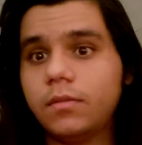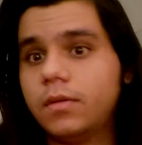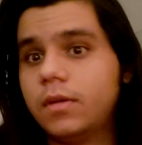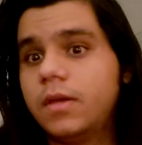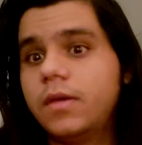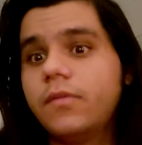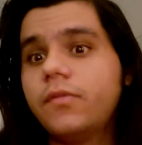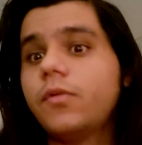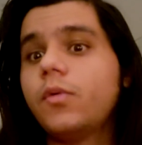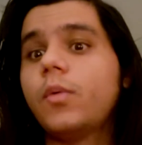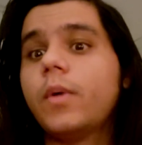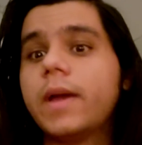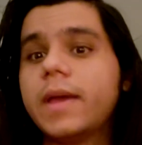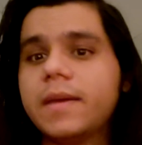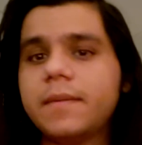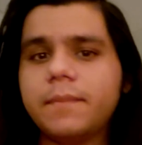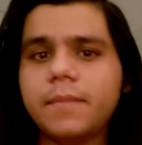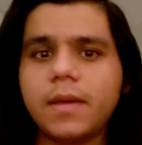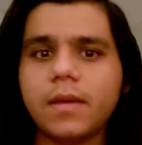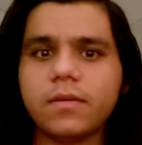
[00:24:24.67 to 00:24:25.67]
give
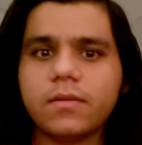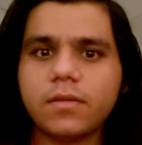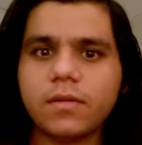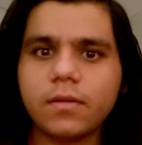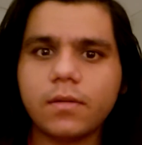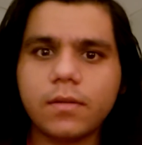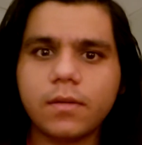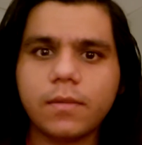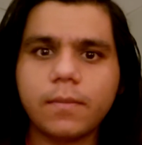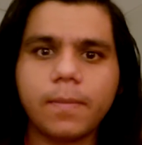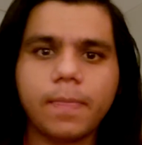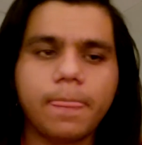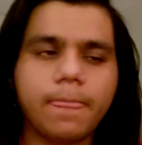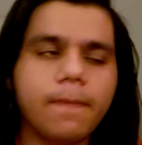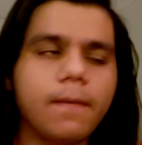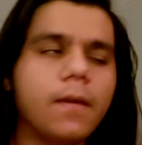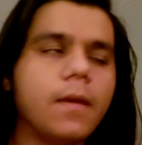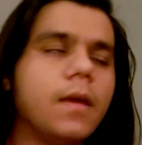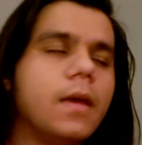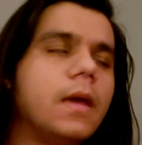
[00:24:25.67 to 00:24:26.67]
away basically,
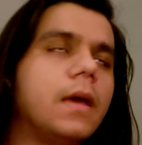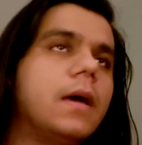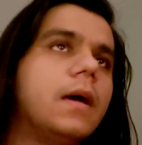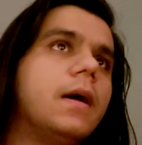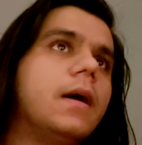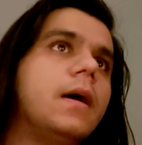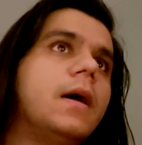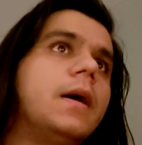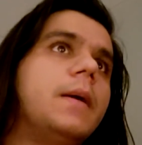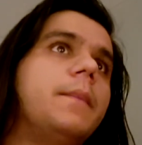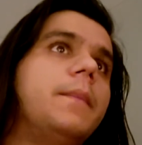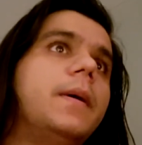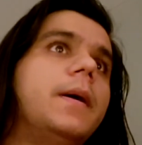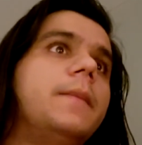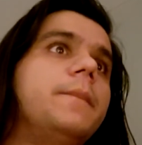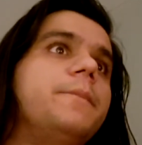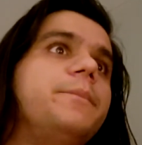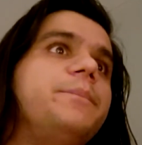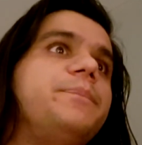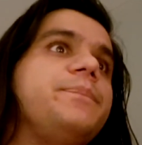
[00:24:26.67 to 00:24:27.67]

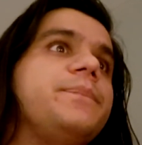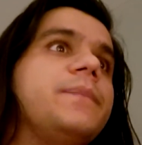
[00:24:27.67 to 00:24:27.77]
but